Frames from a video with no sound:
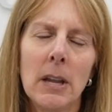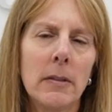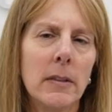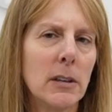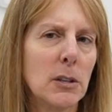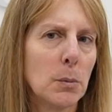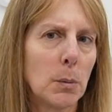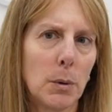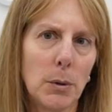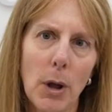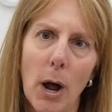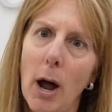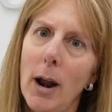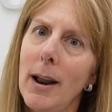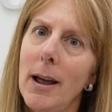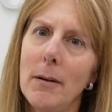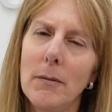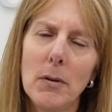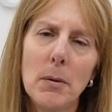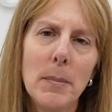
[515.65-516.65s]
This will
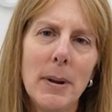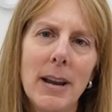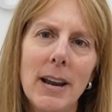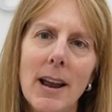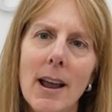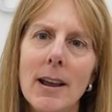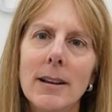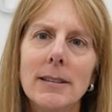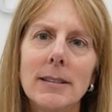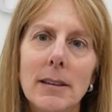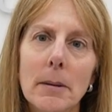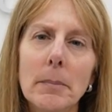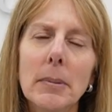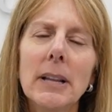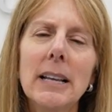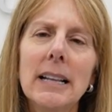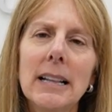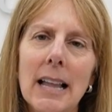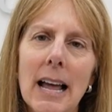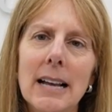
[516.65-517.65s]
not ever be a
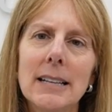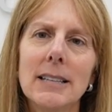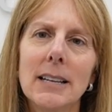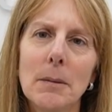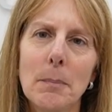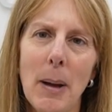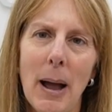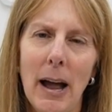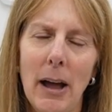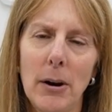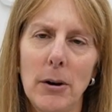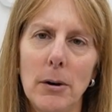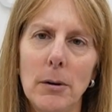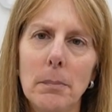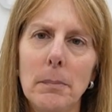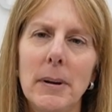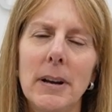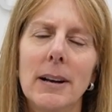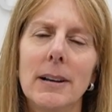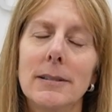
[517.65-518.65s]
simply classic
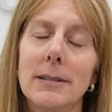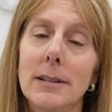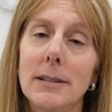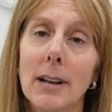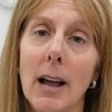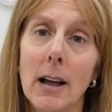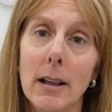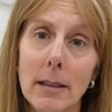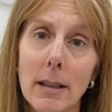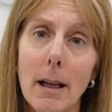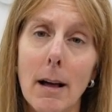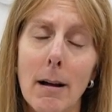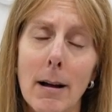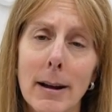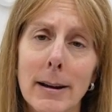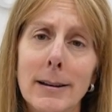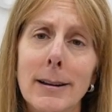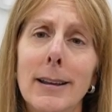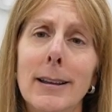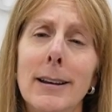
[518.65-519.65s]
pattern because it's
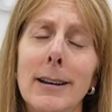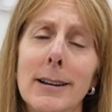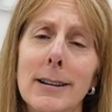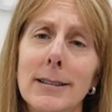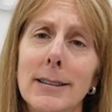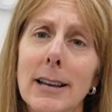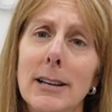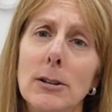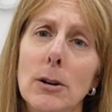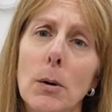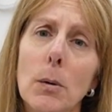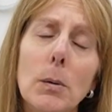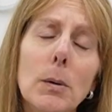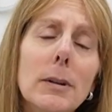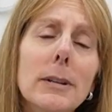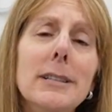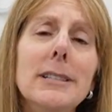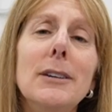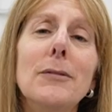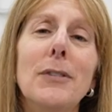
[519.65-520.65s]
unlined and it is a
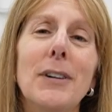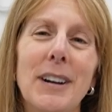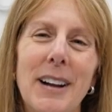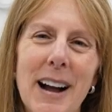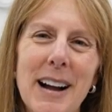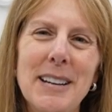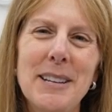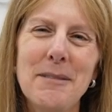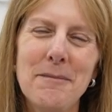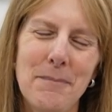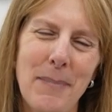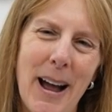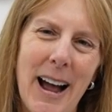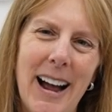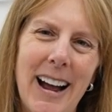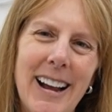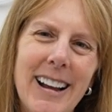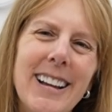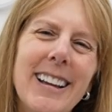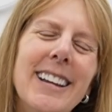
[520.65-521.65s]
totally different kind of
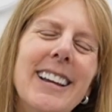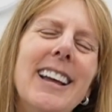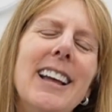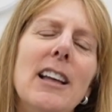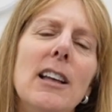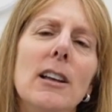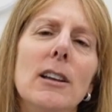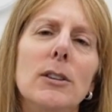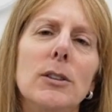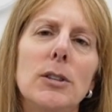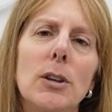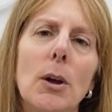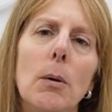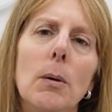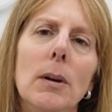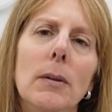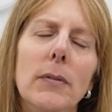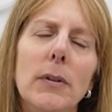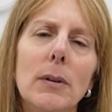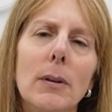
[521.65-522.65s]
bag.
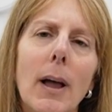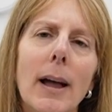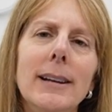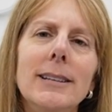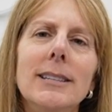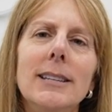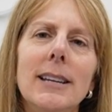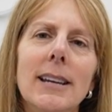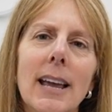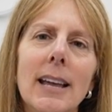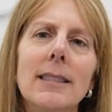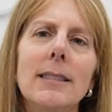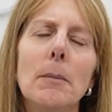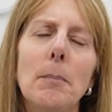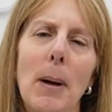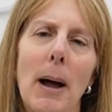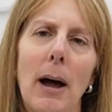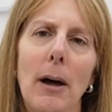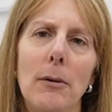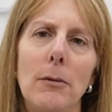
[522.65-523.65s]
So if you'd like to get the
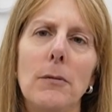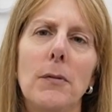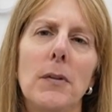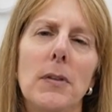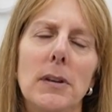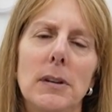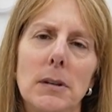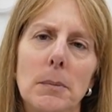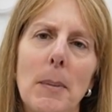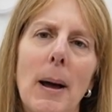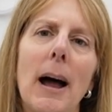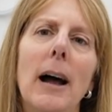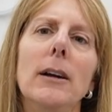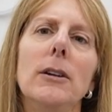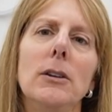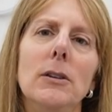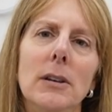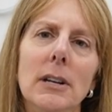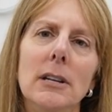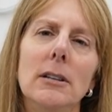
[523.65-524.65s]
pattern for this
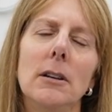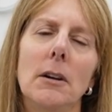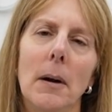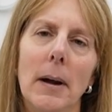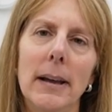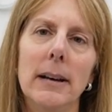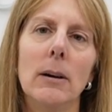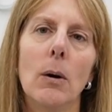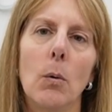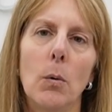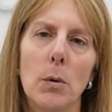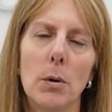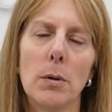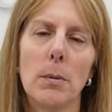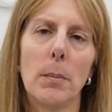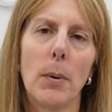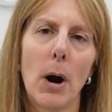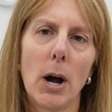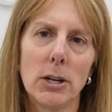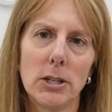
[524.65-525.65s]
bag, you need to go ahead and order
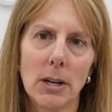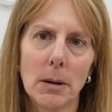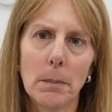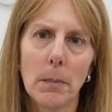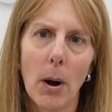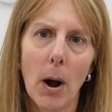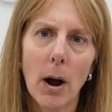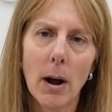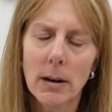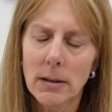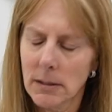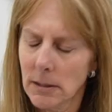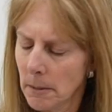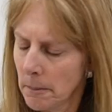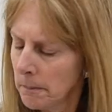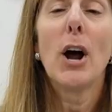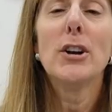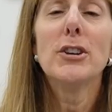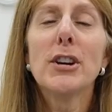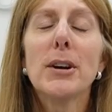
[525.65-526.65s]
the project
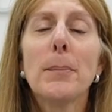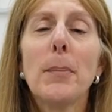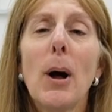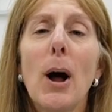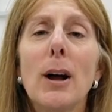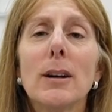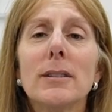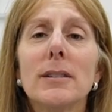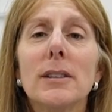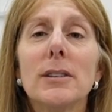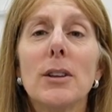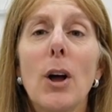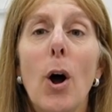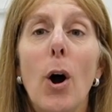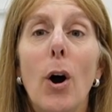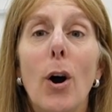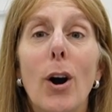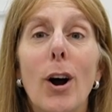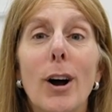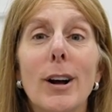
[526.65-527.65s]
box. Project boxes
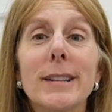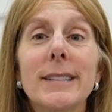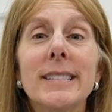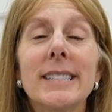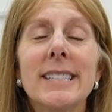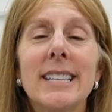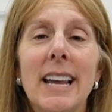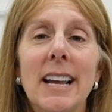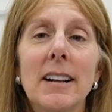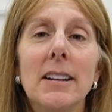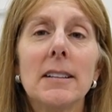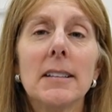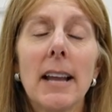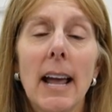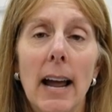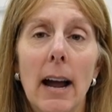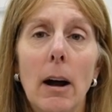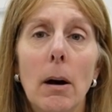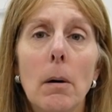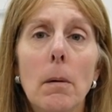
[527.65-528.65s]
are on sale
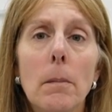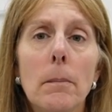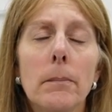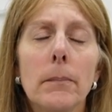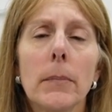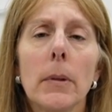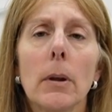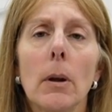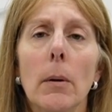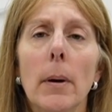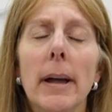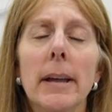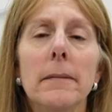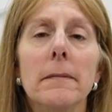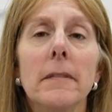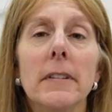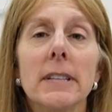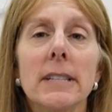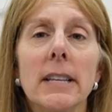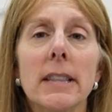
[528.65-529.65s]
now. Go ahead
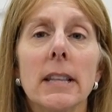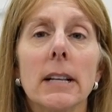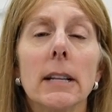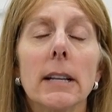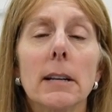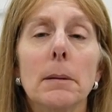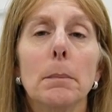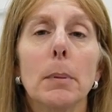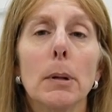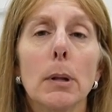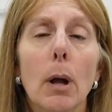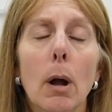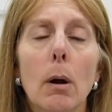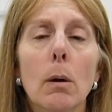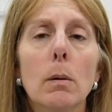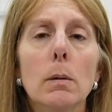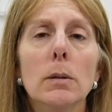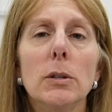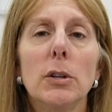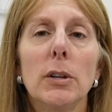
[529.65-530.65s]
and visit the link
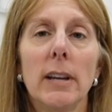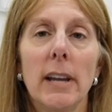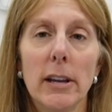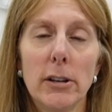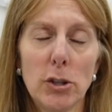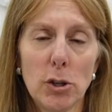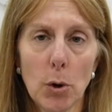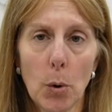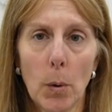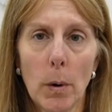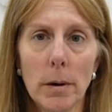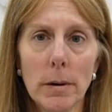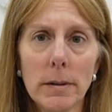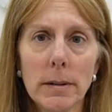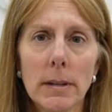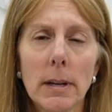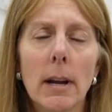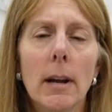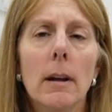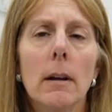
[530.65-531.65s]
below to get
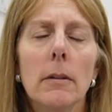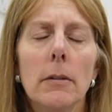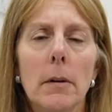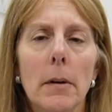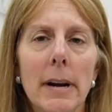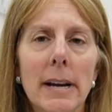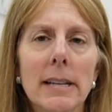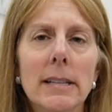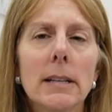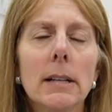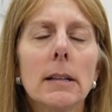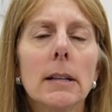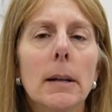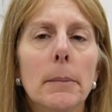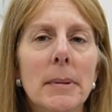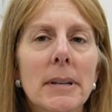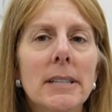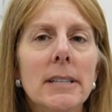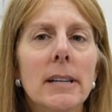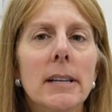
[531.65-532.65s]
yours. There is a
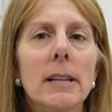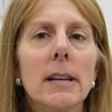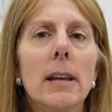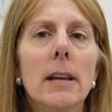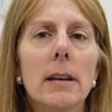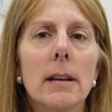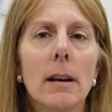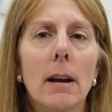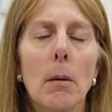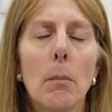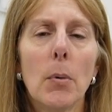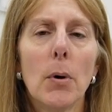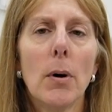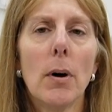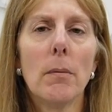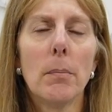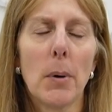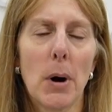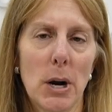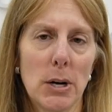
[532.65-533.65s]
limited number
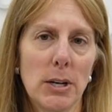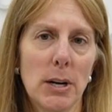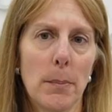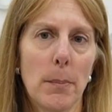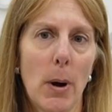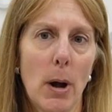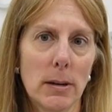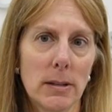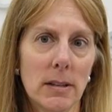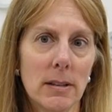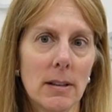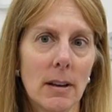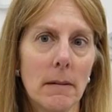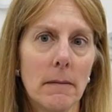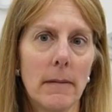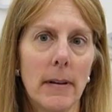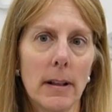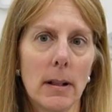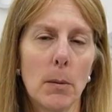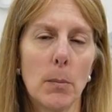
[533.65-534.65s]
of project boxes
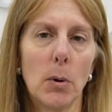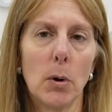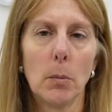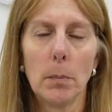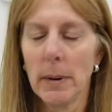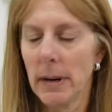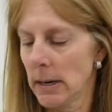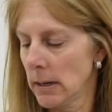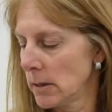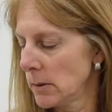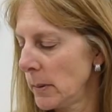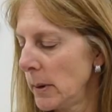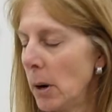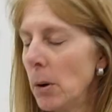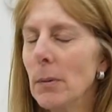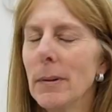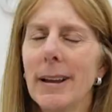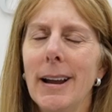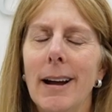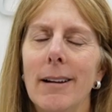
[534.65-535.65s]
available because we
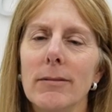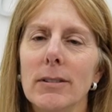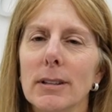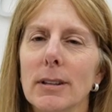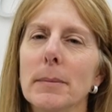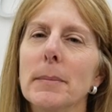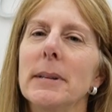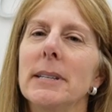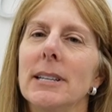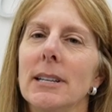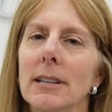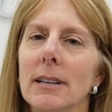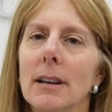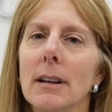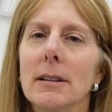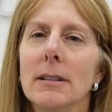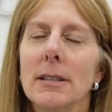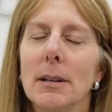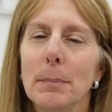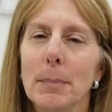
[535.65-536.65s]
only have a limited
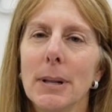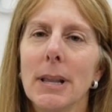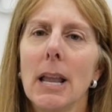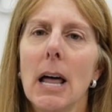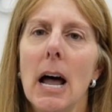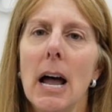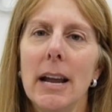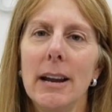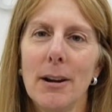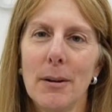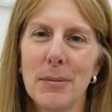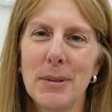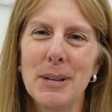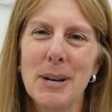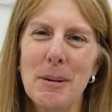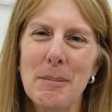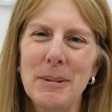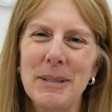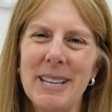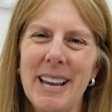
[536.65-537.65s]
supply of the
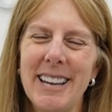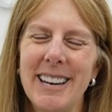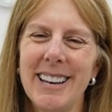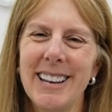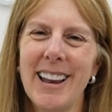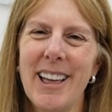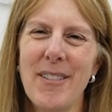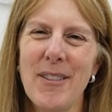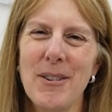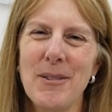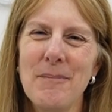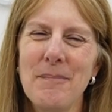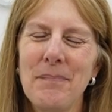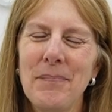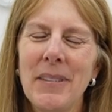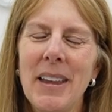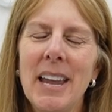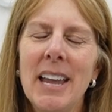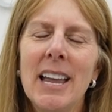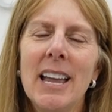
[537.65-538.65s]
double-sided leather.
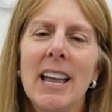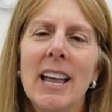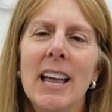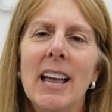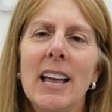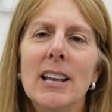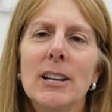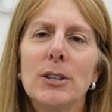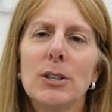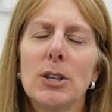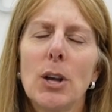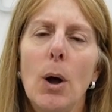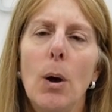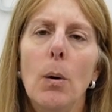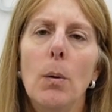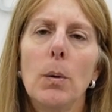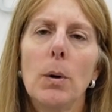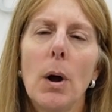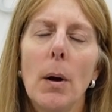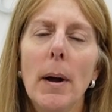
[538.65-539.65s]

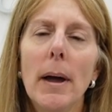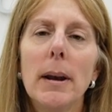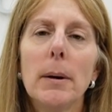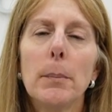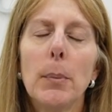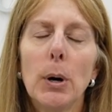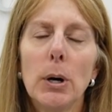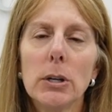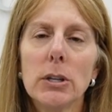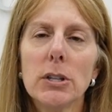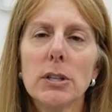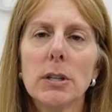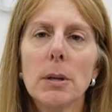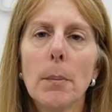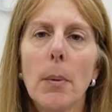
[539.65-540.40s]
So go ahead and purchase the